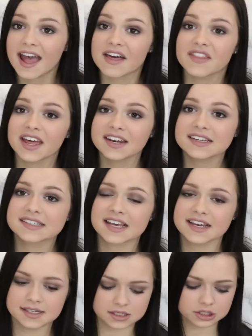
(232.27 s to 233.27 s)
And then
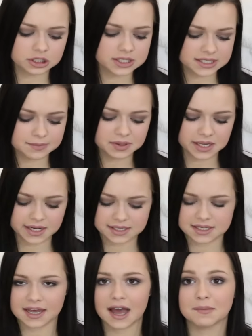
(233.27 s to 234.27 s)
Zane's little
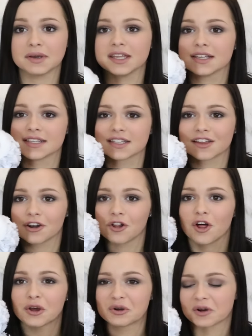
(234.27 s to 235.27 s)
siblings got me this
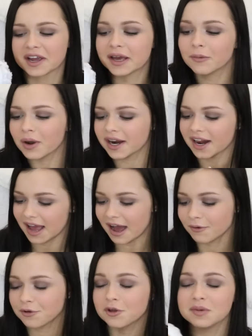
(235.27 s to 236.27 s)
little gray and white
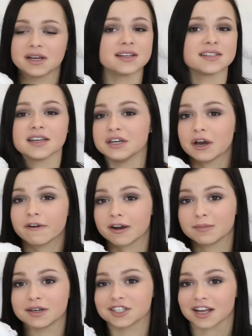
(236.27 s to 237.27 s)
owl because they know
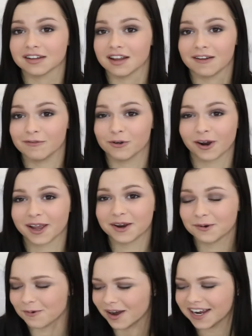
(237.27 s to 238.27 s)
how much I love gray
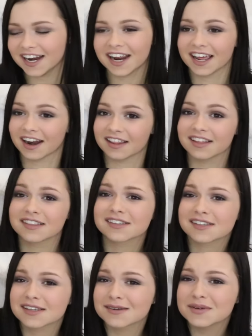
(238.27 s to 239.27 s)
and white and I think
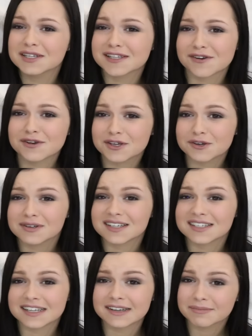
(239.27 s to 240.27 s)
this is gonna be so cute
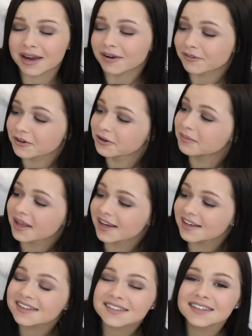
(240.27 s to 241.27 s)
to sit in my room like